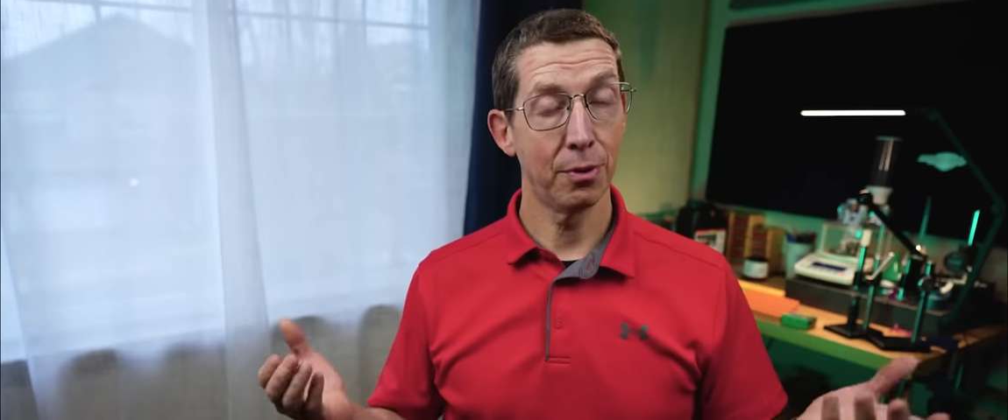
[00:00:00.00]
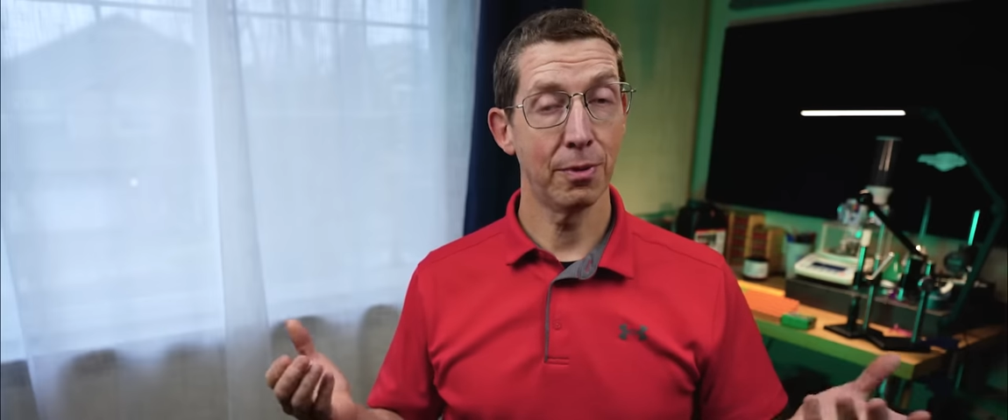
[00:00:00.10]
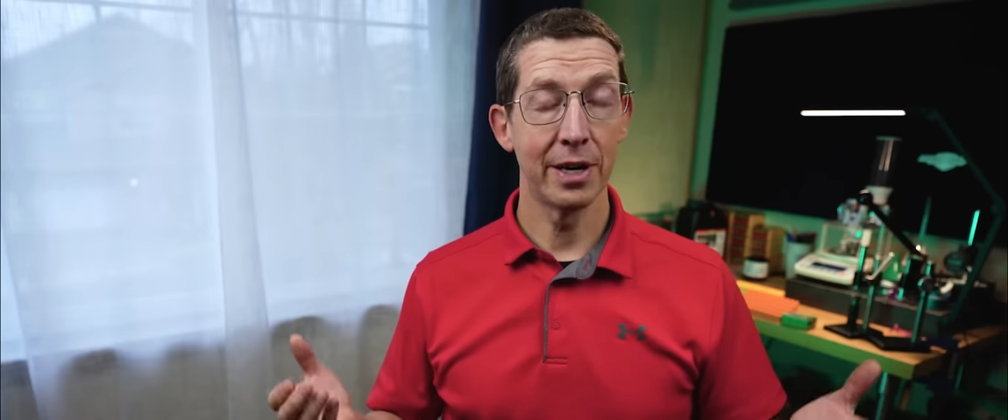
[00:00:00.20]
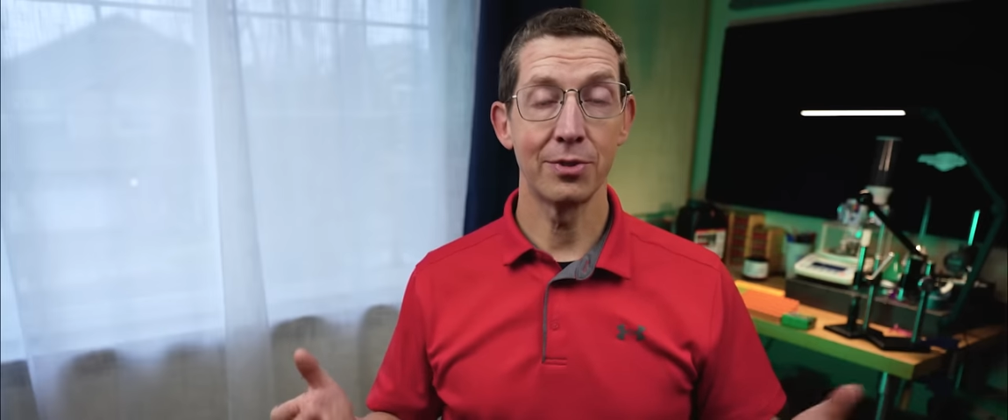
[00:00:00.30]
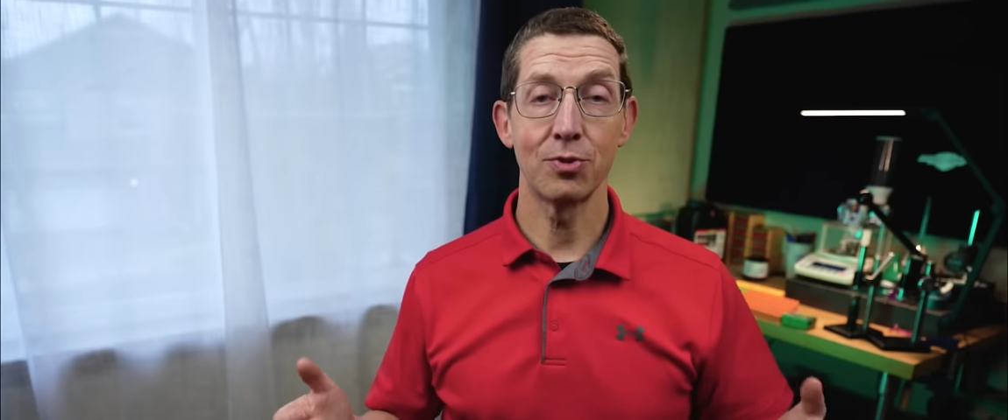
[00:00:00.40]

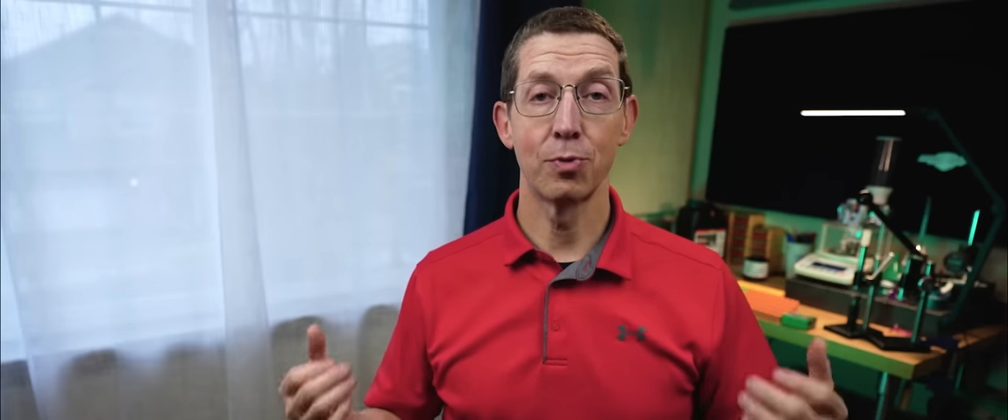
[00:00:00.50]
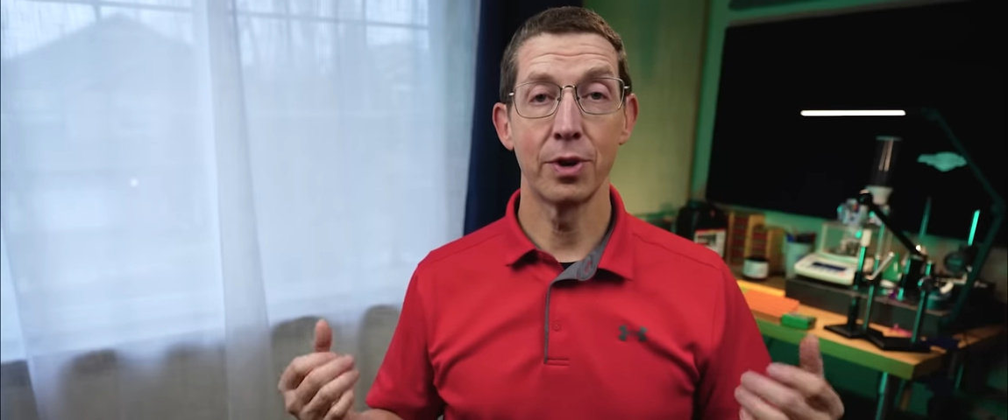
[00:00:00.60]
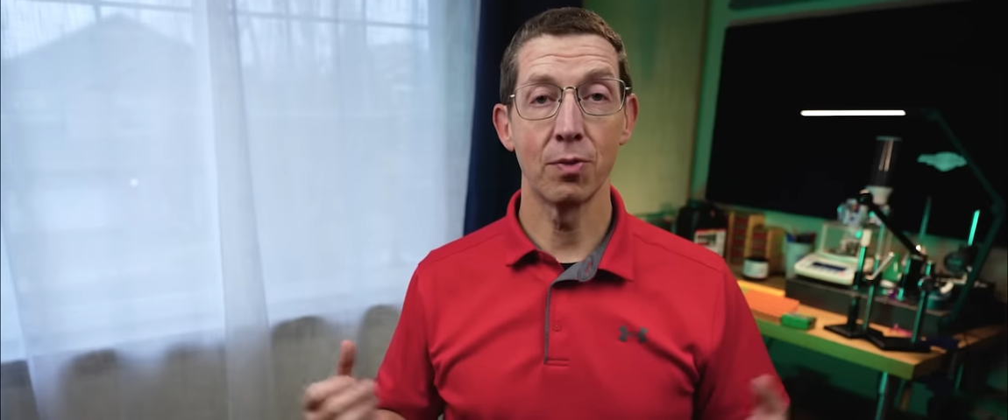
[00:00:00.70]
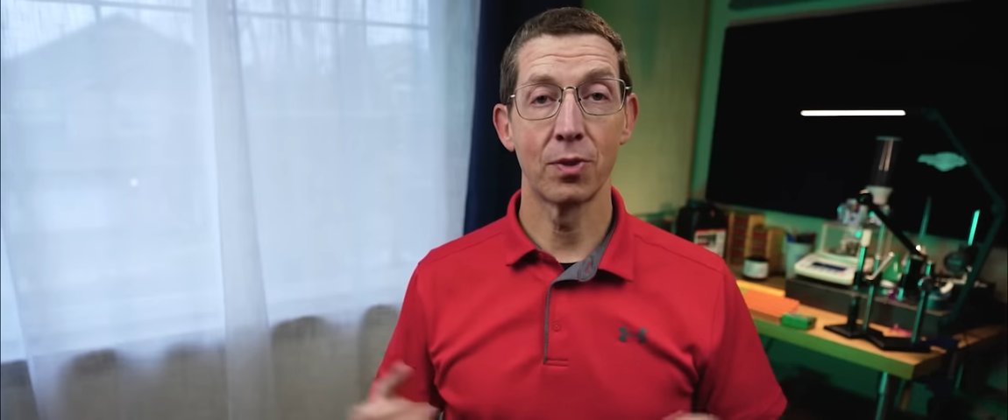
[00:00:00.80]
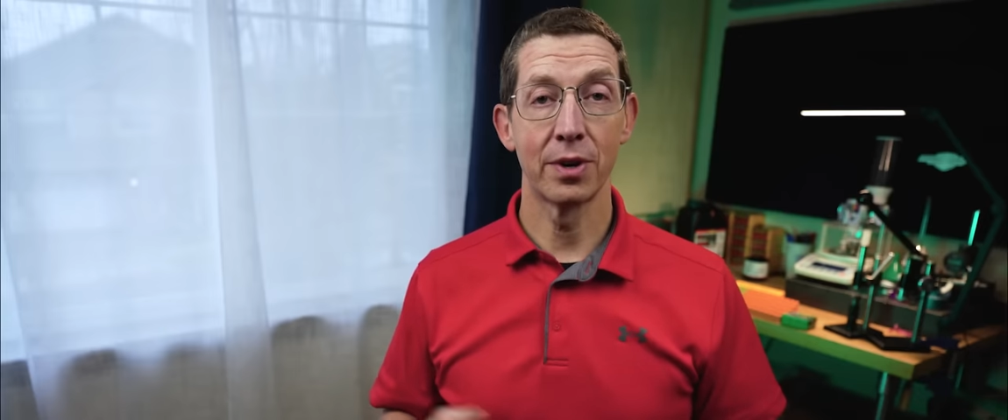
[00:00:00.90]
thrust
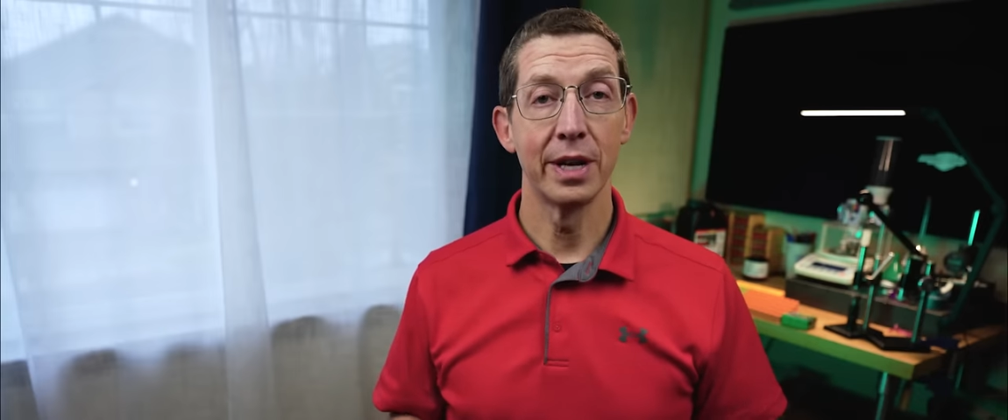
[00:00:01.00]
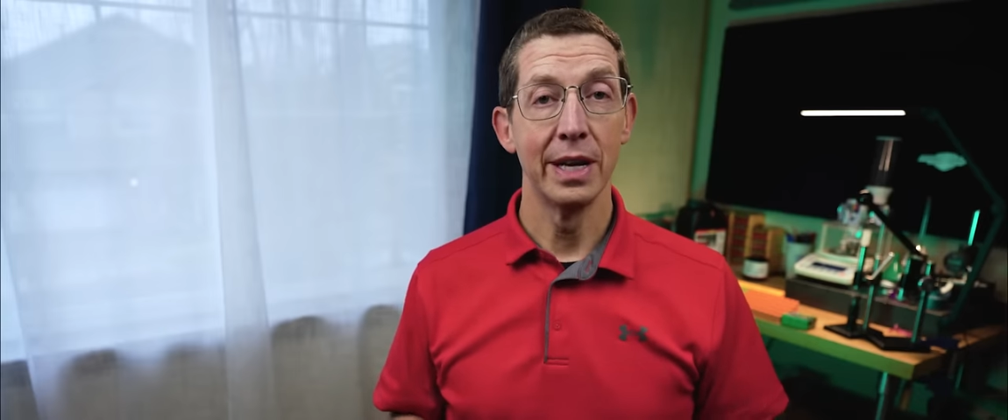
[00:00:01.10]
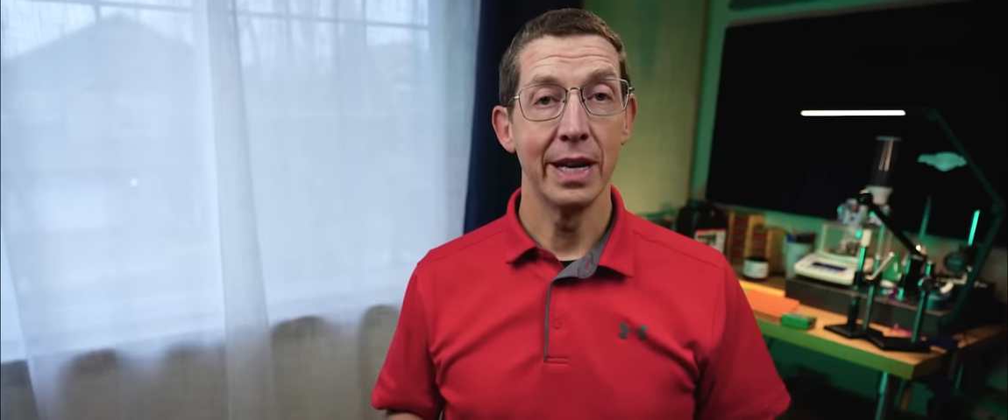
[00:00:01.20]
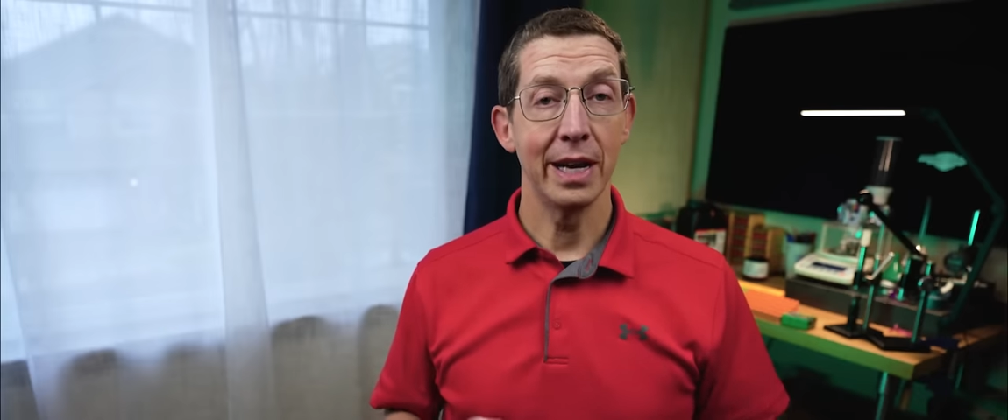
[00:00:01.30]
rearward,